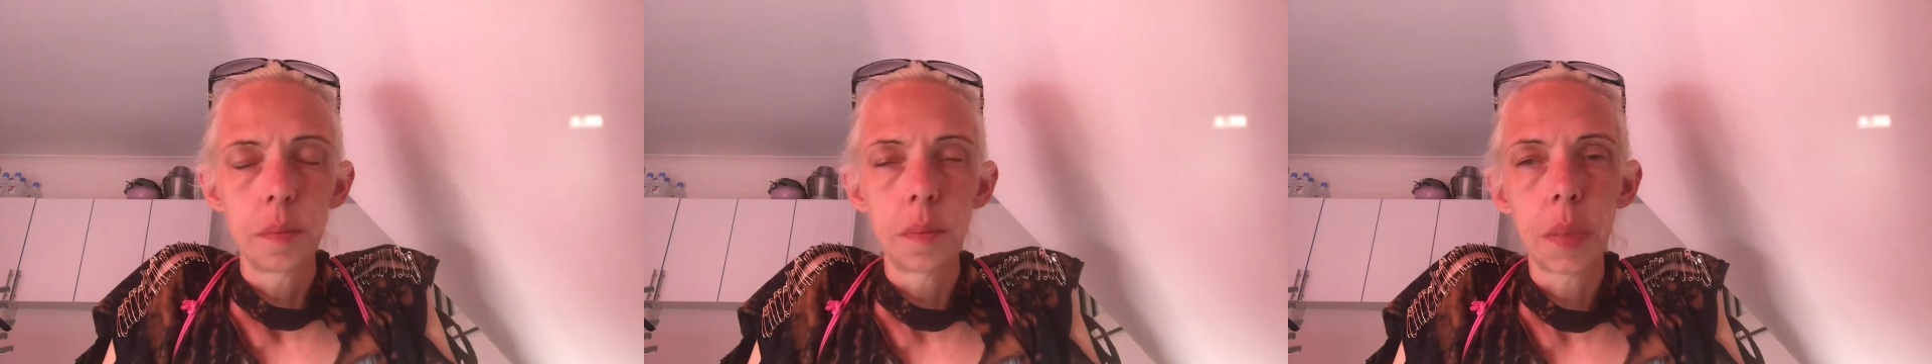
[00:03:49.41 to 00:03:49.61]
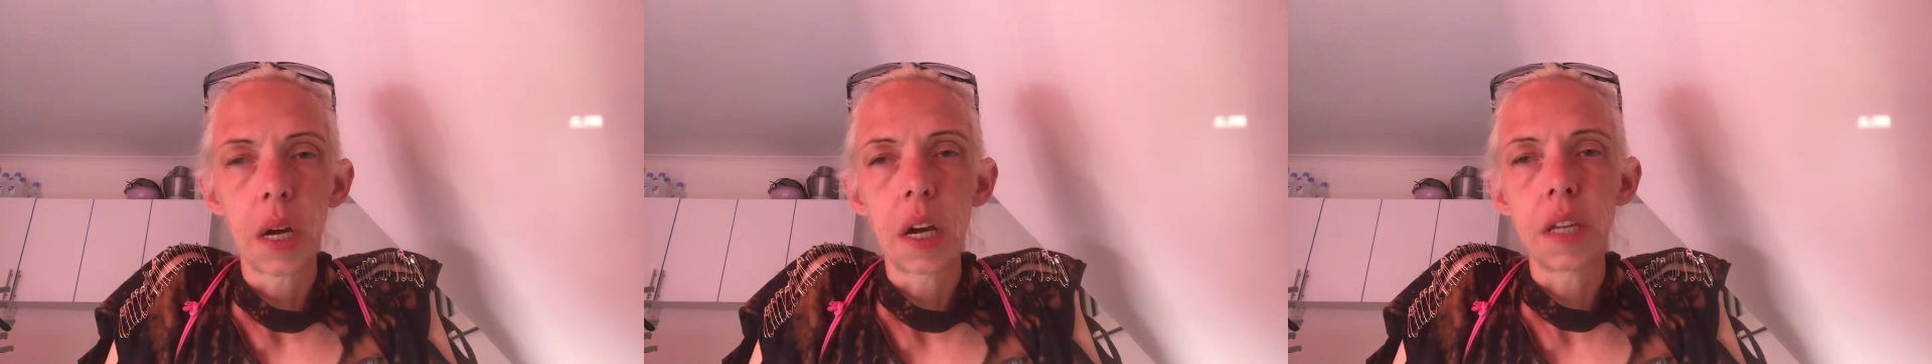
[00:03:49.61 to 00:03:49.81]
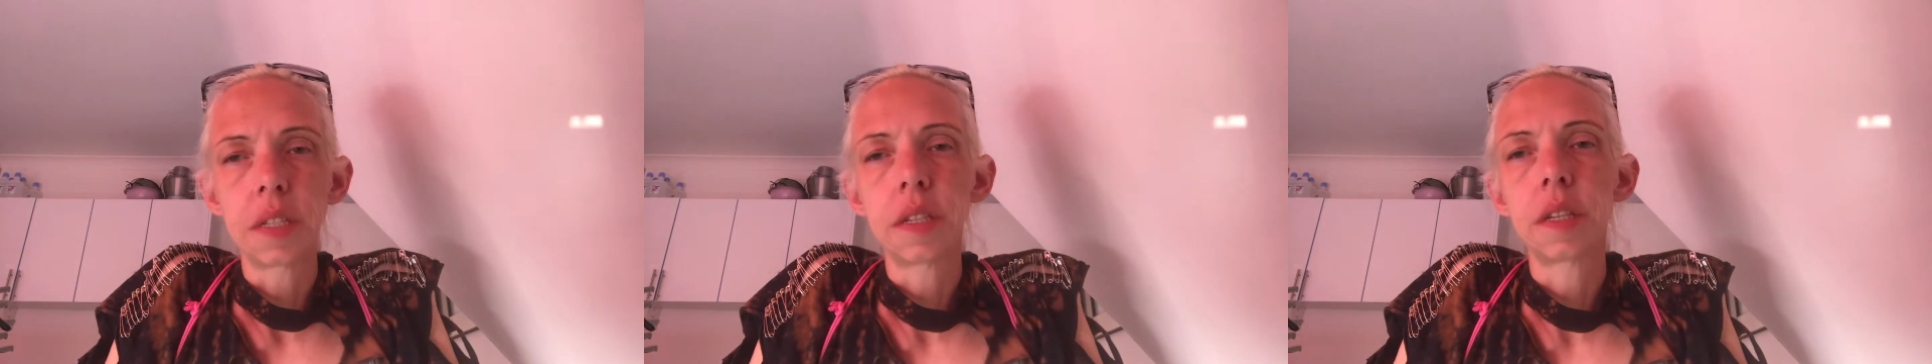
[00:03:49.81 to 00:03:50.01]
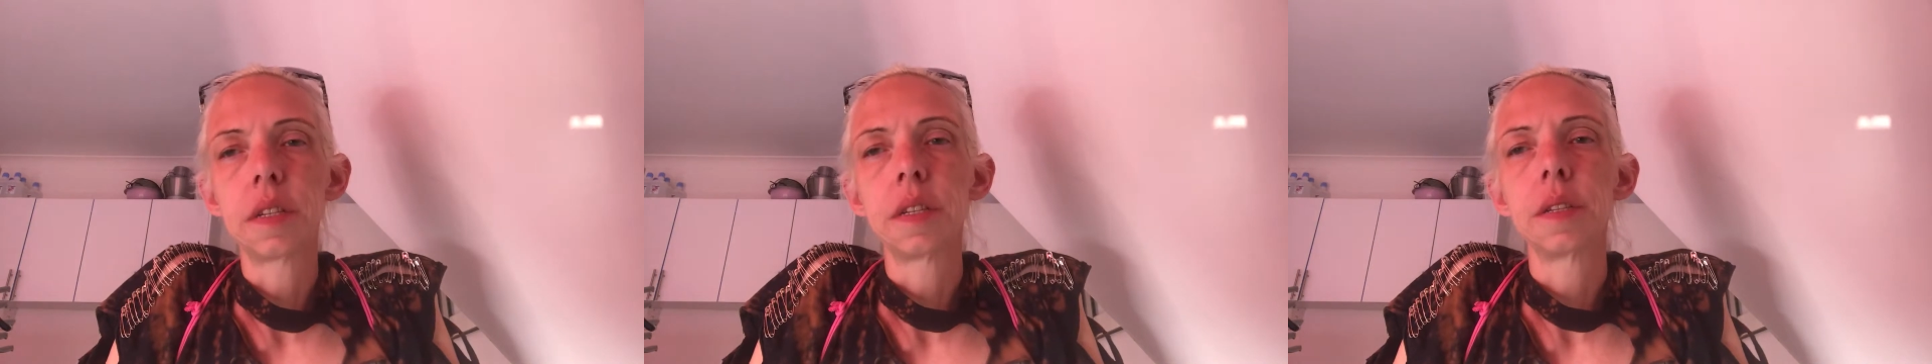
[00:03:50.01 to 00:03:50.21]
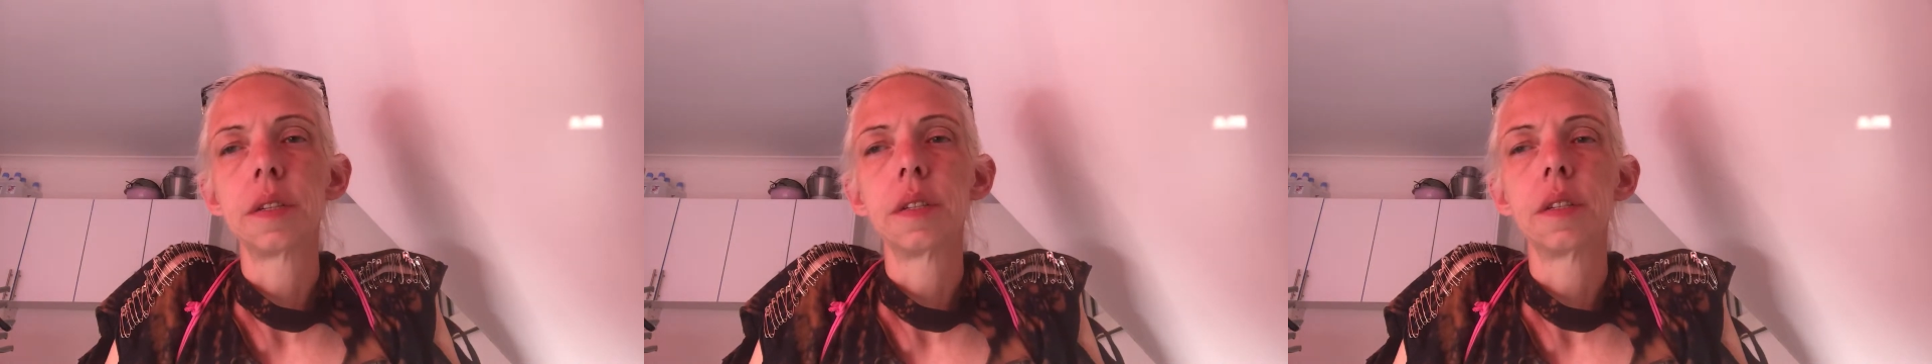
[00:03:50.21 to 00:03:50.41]

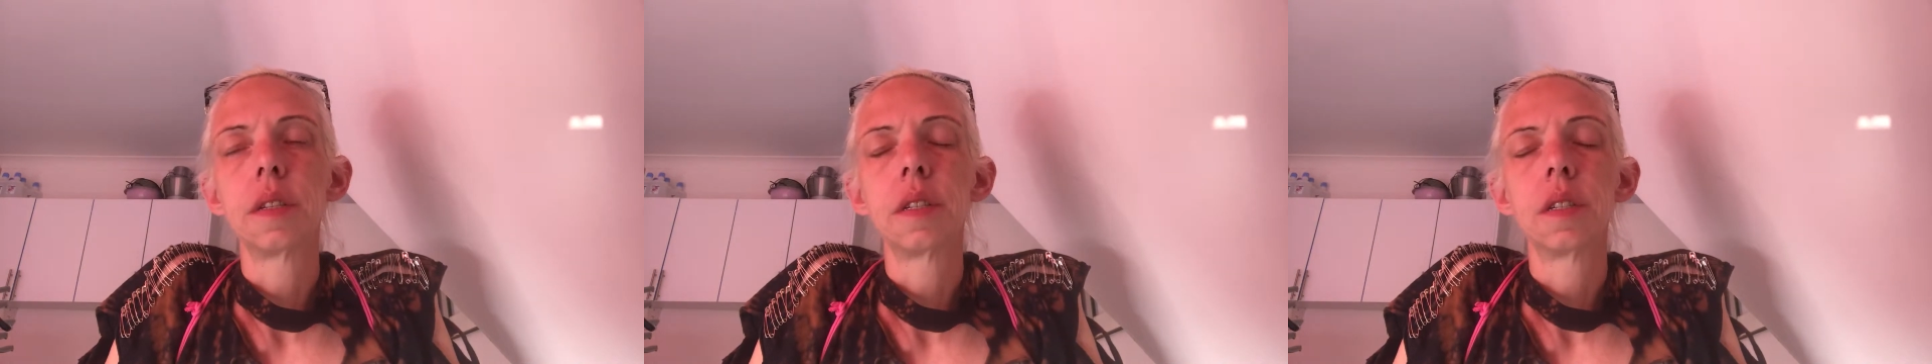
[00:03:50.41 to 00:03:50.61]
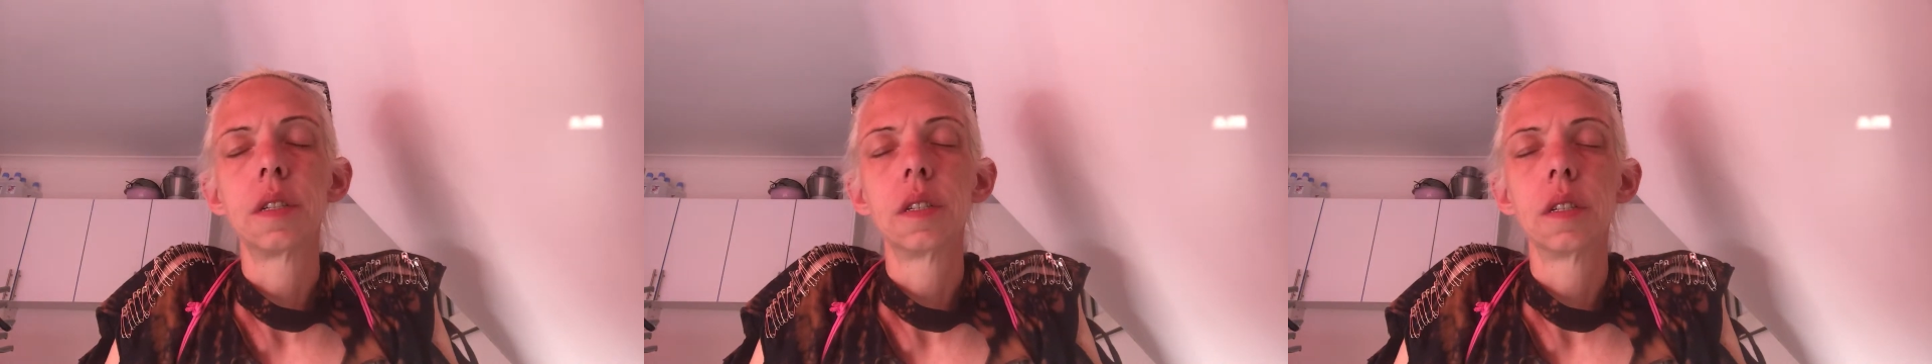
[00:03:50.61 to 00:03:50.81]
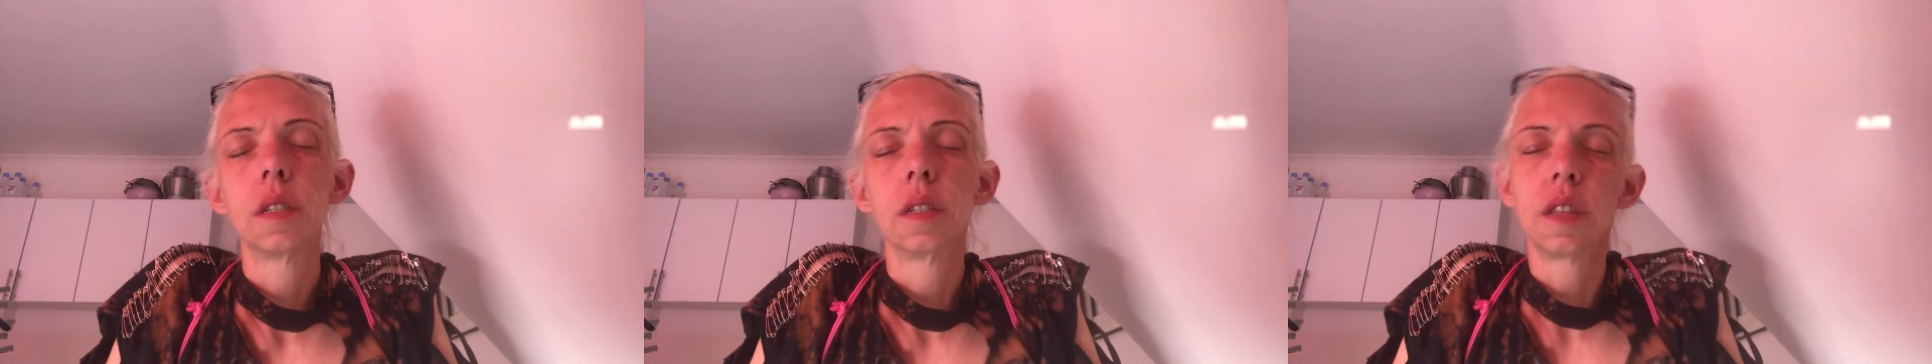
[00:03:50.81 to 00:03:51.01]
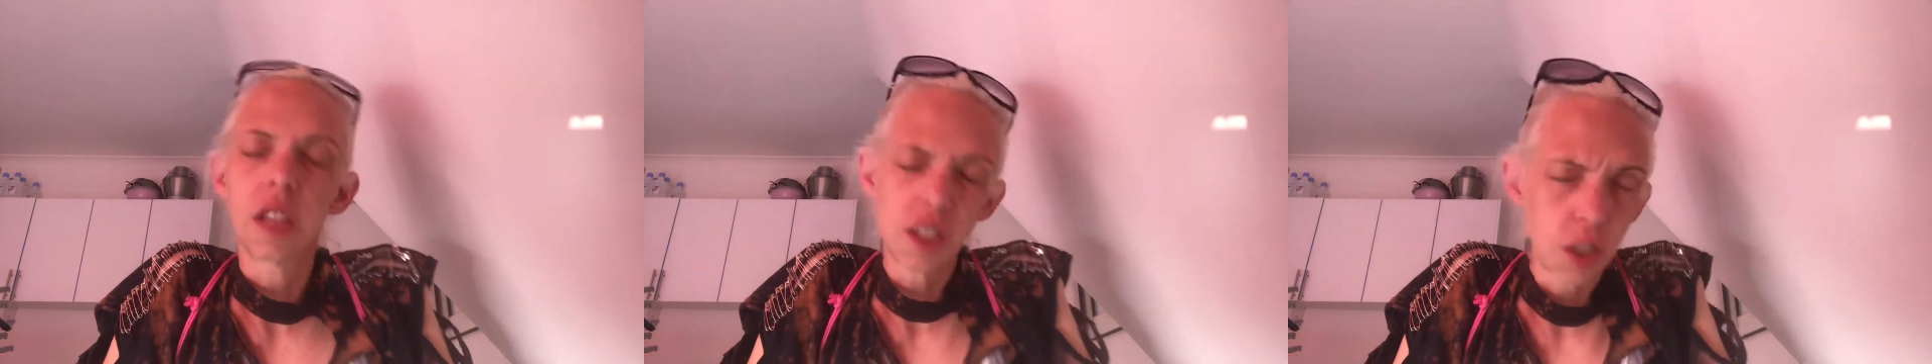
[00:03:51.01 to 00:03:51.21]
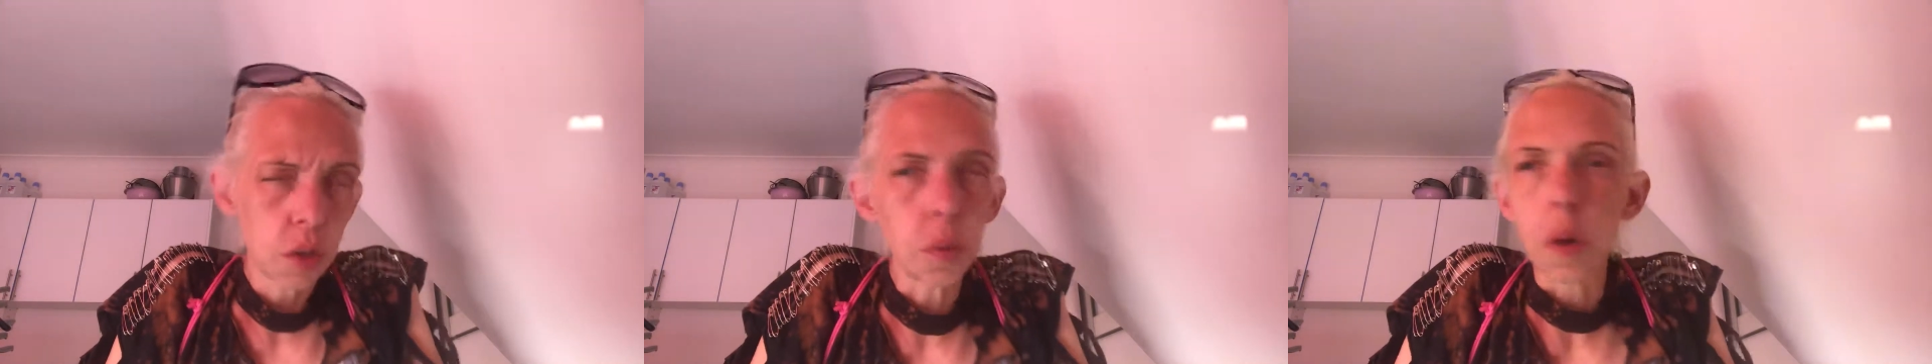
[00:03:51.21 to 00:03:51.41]
but they
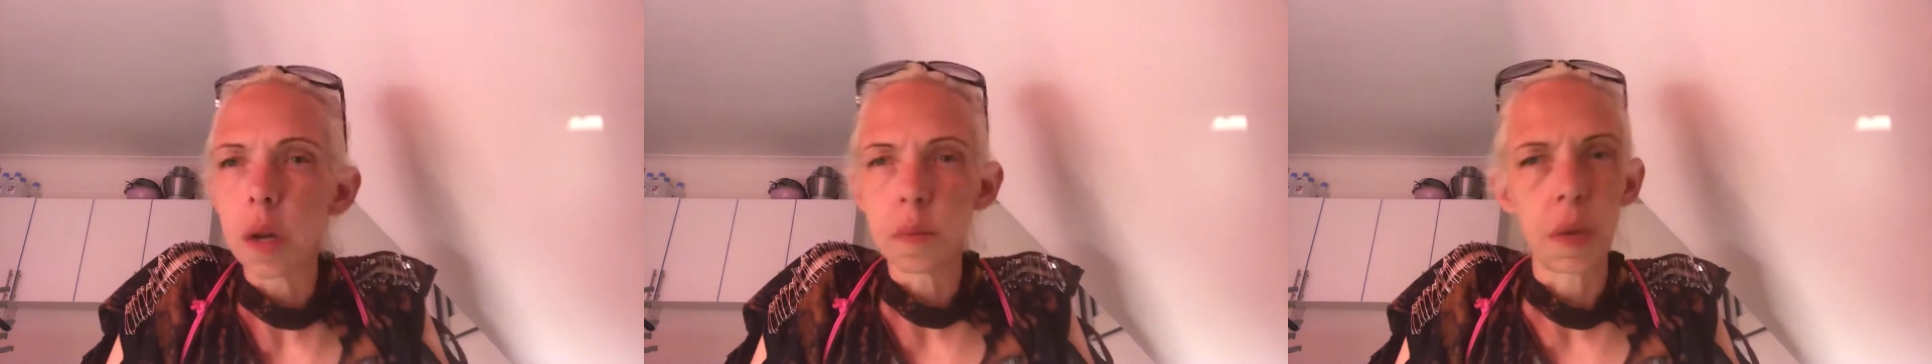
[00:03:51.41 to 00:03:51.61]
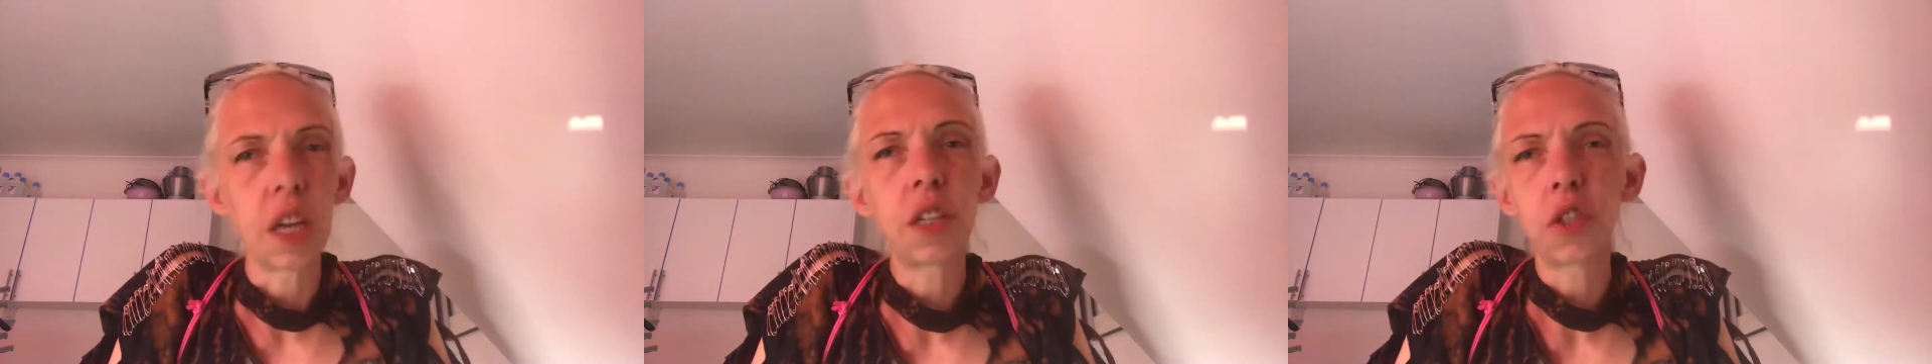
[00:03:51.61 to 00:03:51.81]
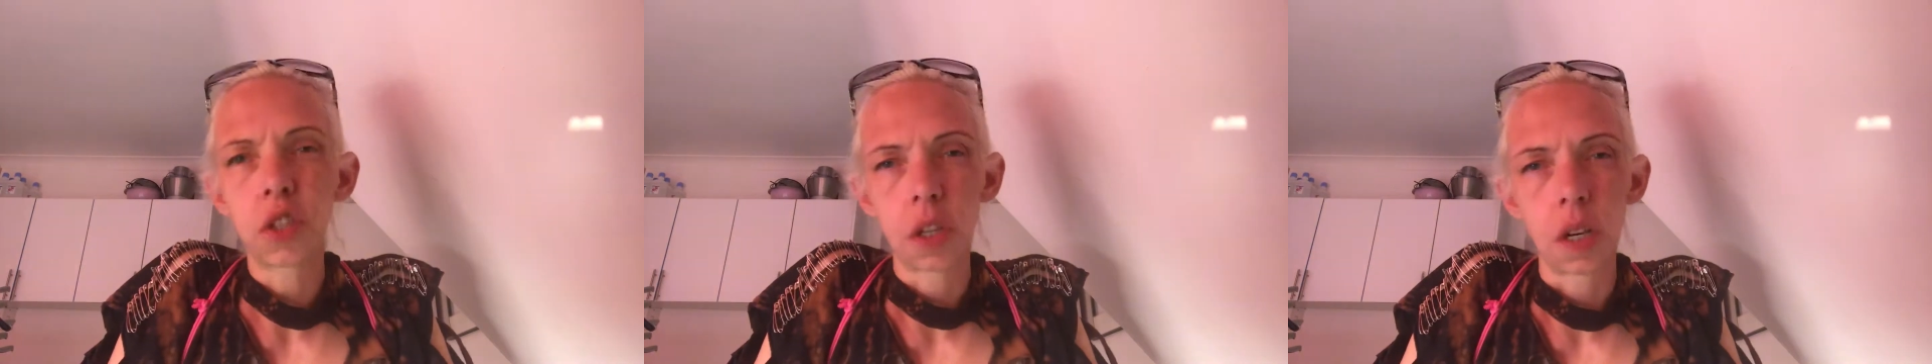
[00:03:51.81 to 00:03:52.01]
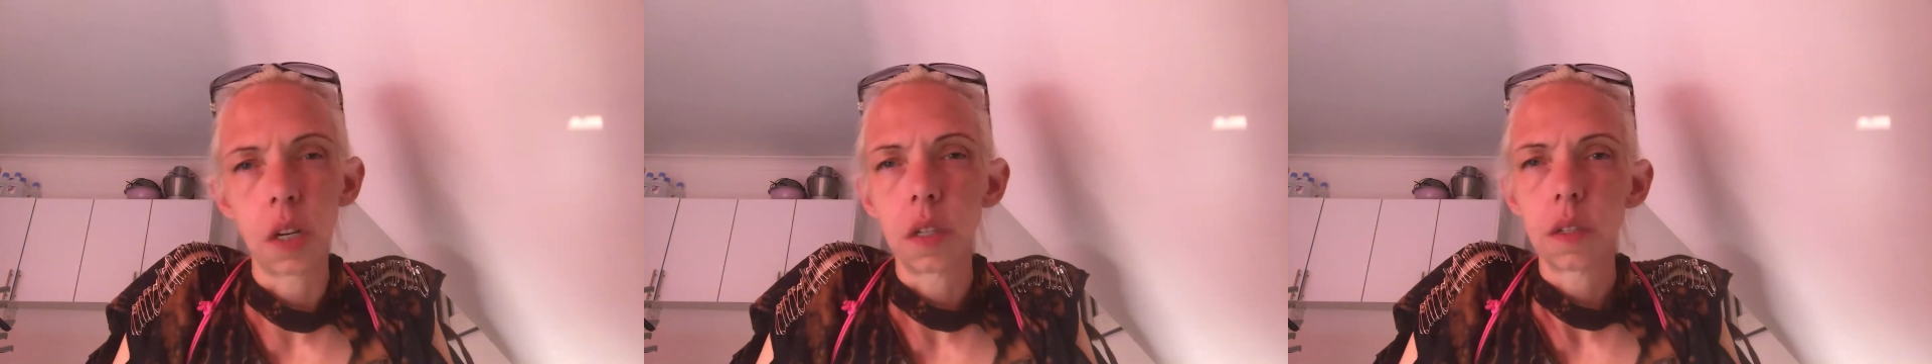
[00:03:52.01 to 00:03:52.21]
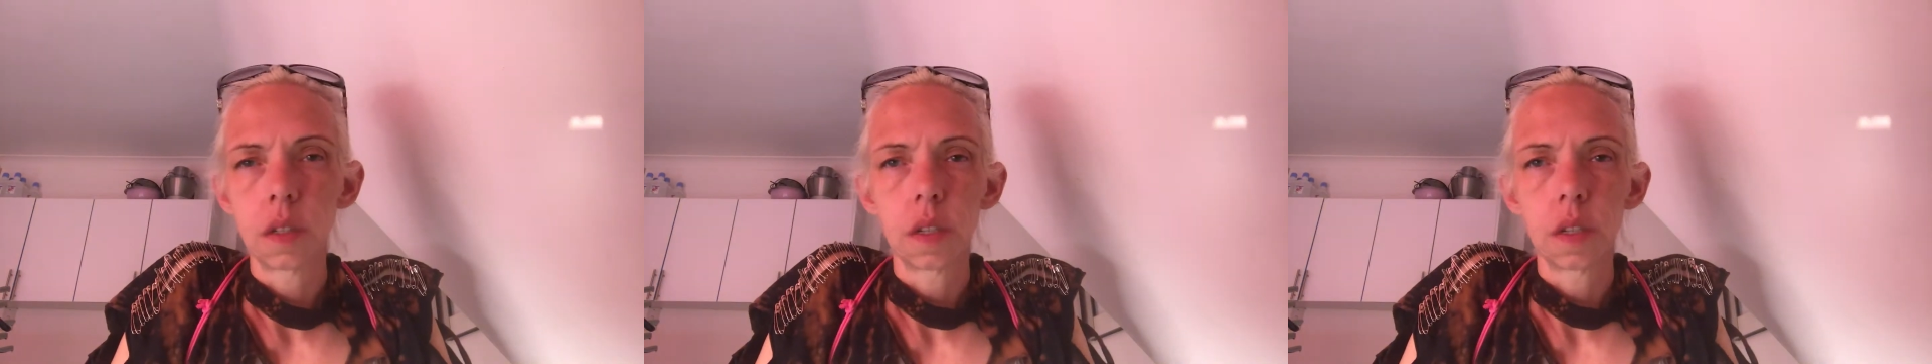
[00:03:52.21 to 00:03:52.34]
just want to make sure.